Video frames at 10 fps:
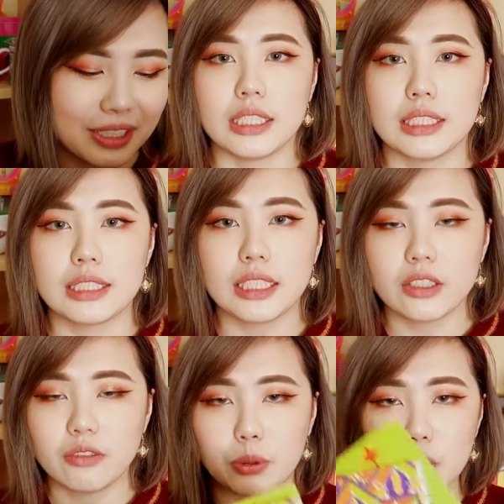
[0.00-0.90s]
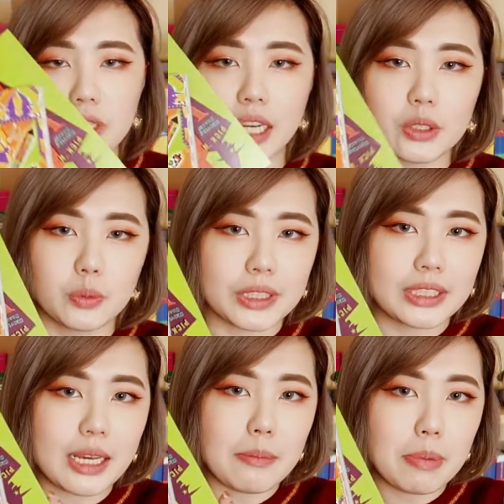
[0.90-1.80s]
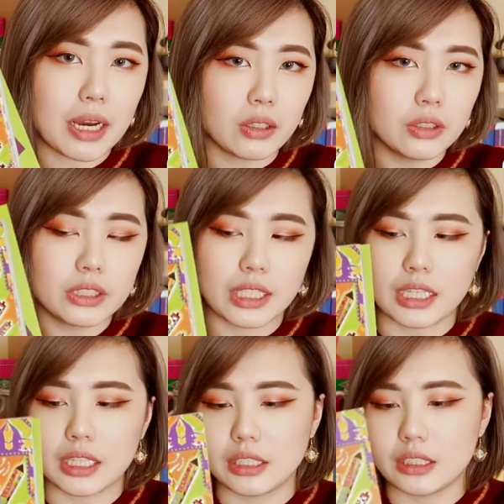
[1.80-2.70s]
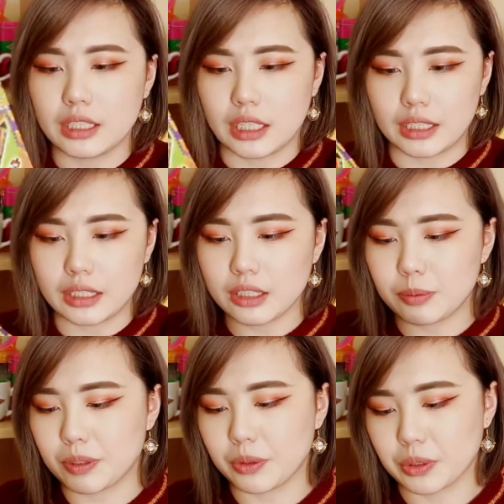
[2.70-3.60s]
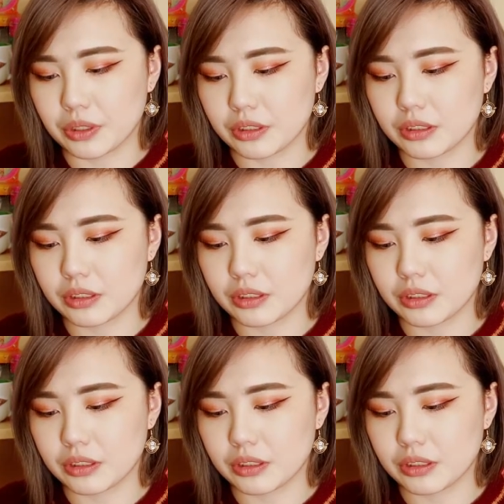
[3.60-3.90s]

The set of postcards was £10, and yeah, I think it's pretty worth